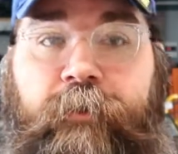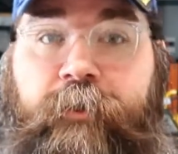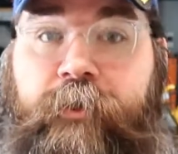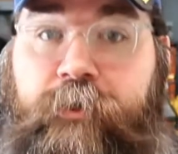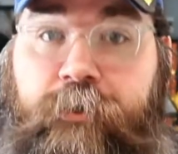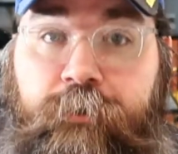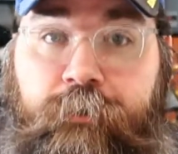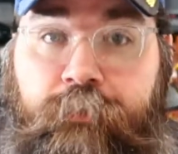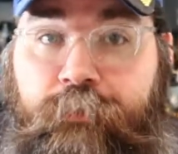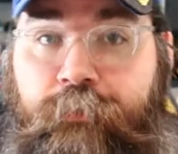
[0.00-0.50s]

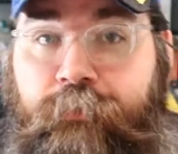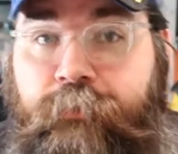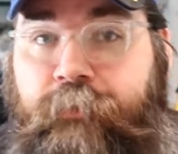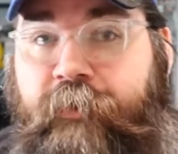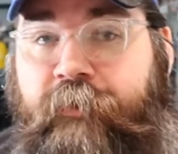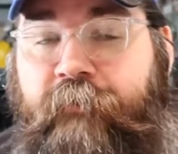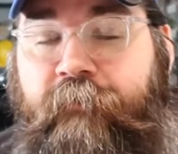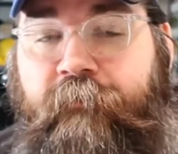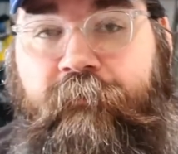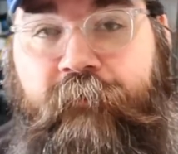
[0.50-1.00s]

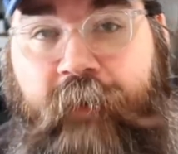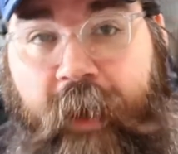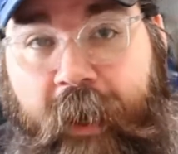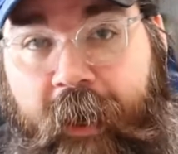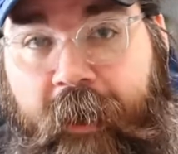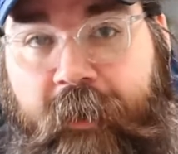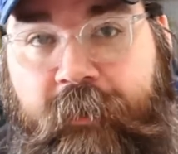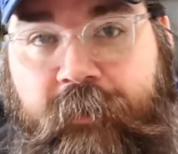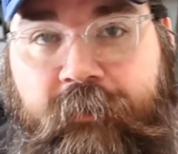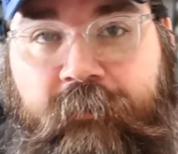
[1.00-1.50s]
huge and
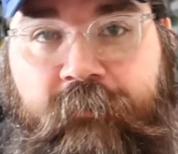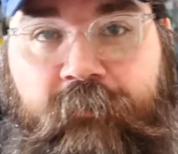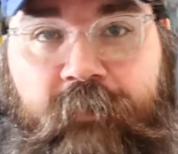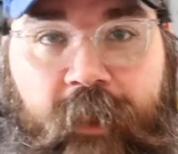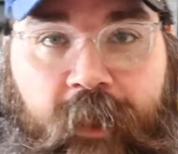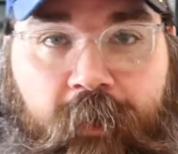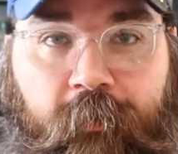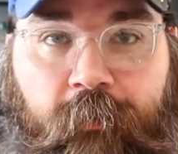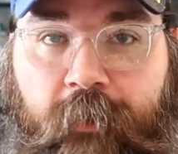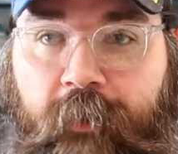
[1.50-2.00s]
vast for
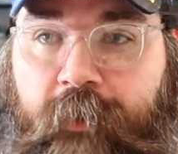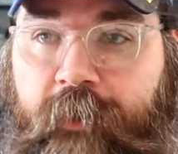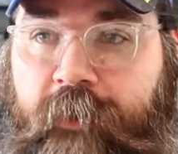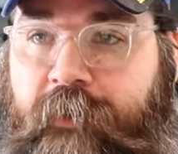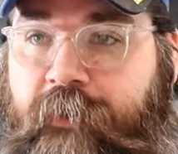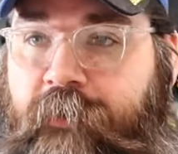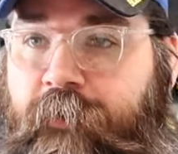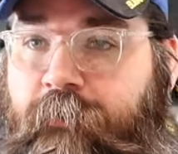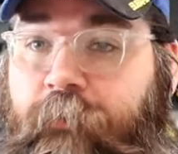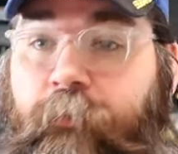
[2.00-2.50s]
that
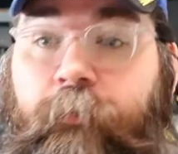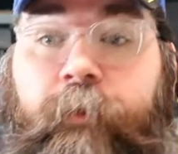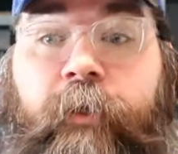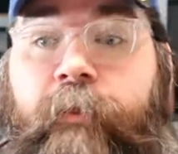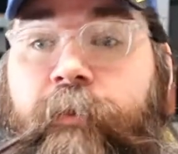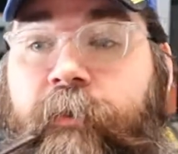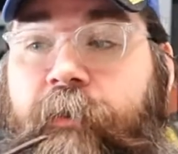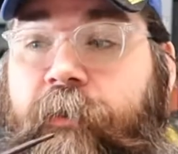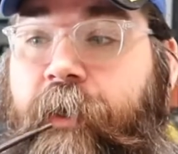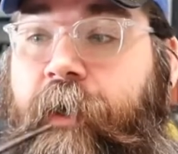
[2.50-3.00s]
organism, and we
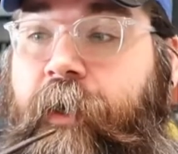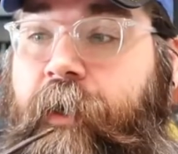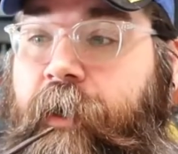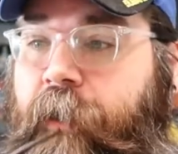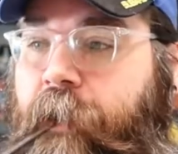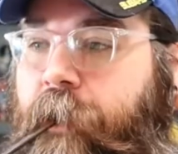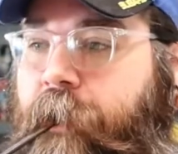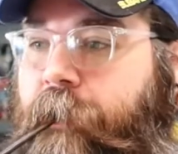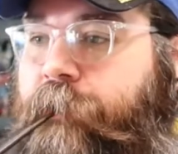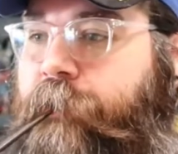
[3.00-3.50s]
don't see
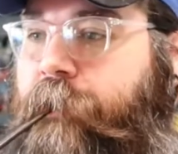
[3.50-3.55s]
any of that